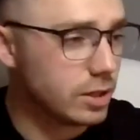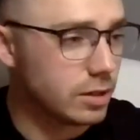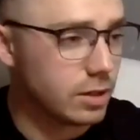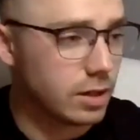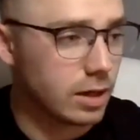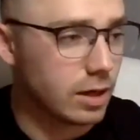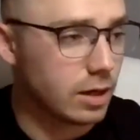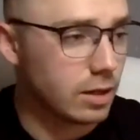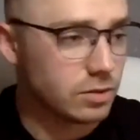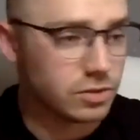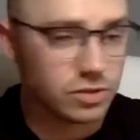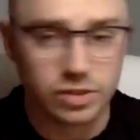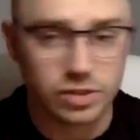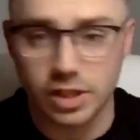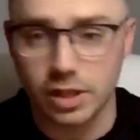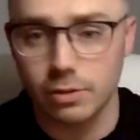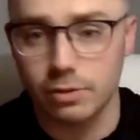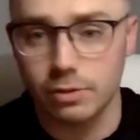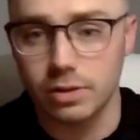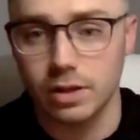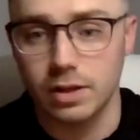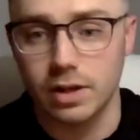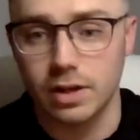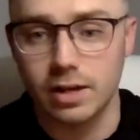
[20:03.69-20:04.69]
and I'll see you on
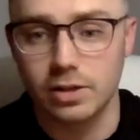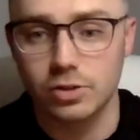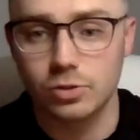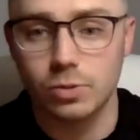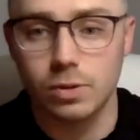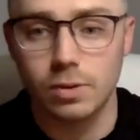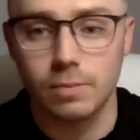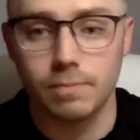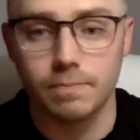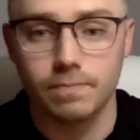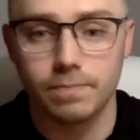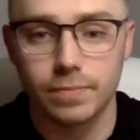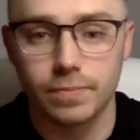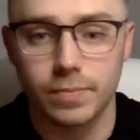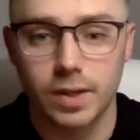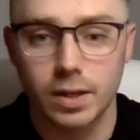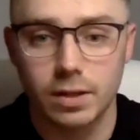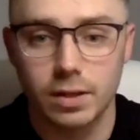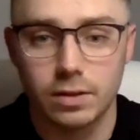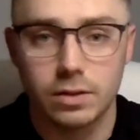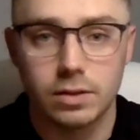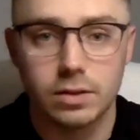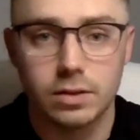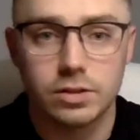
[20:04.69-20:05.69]
the next one.
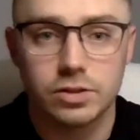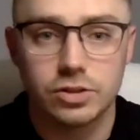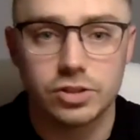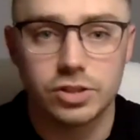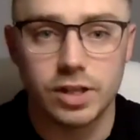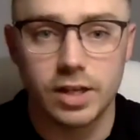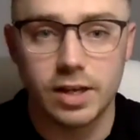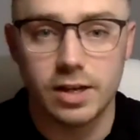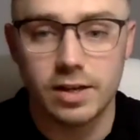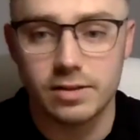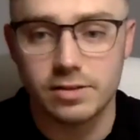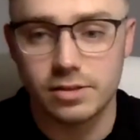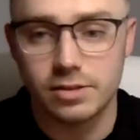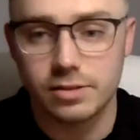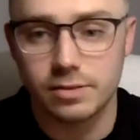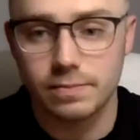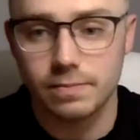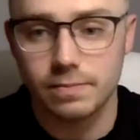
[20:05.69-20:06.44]
Cheers.